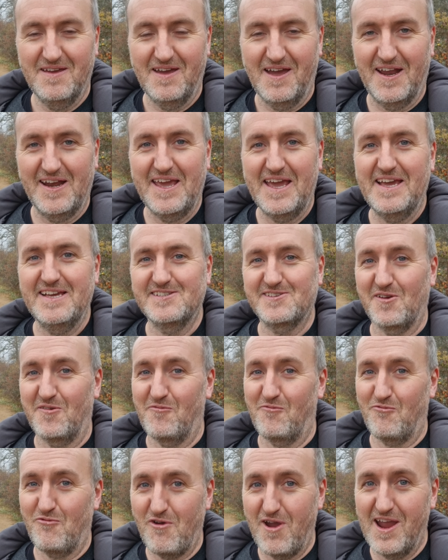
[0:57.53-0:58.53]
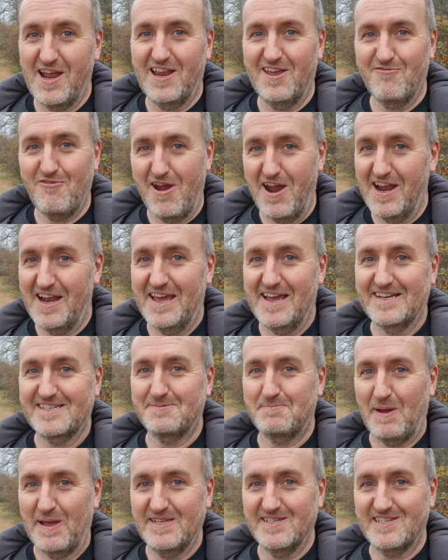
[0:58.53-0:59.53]
And it is really, really
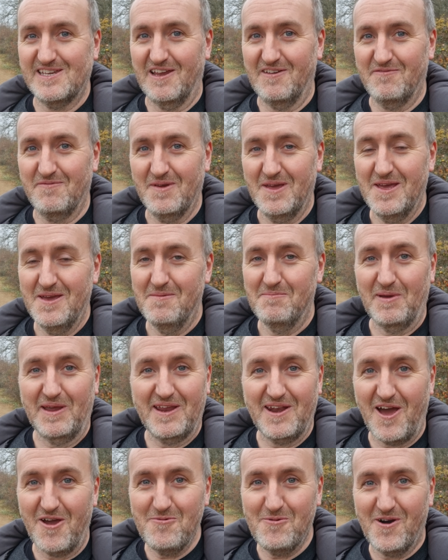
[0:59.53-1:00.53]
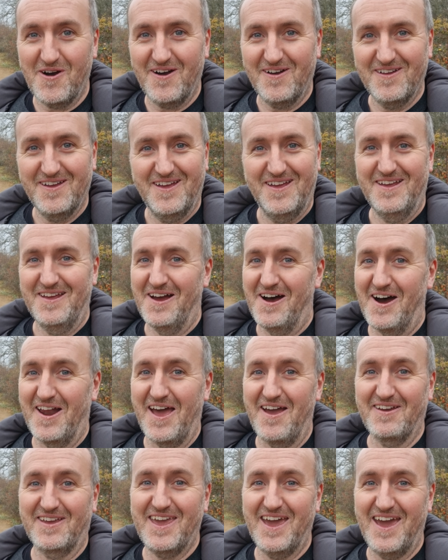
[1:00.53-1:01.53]
expensive, but you know what? I
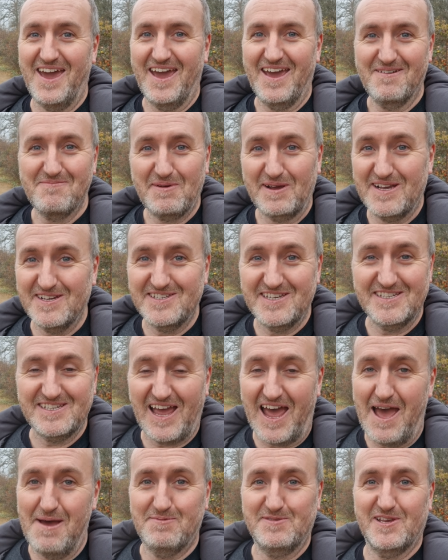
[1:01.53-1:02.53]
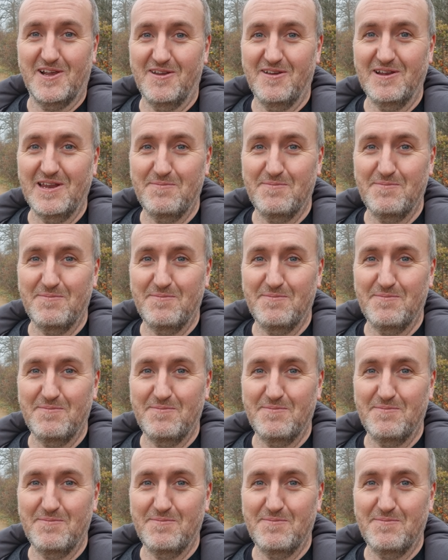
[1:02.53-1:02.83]
don't care because it's absolutely